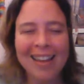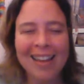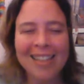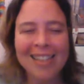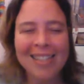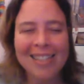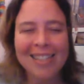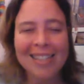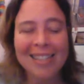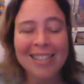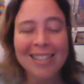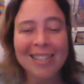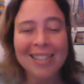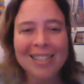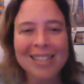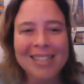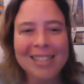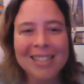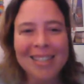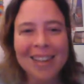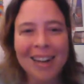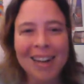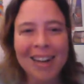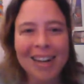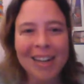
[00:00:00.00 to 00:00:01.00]
See your
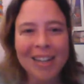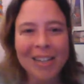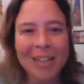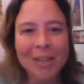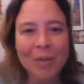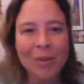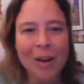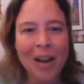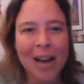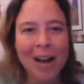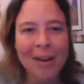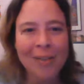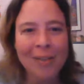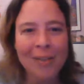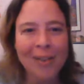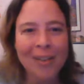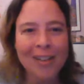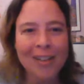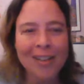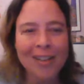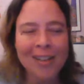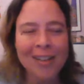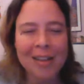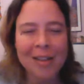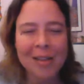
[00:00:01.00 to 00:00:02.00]
desire
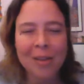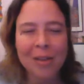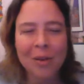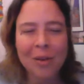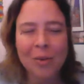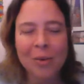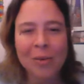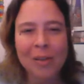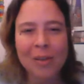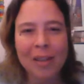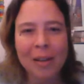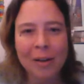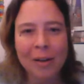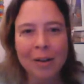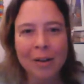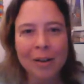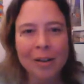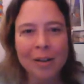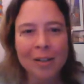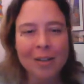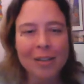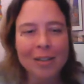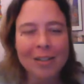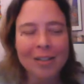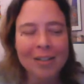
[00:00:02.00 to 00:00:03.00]
travel through the
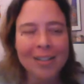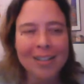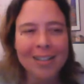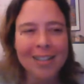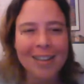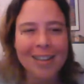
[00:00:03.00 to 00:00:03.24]
earth,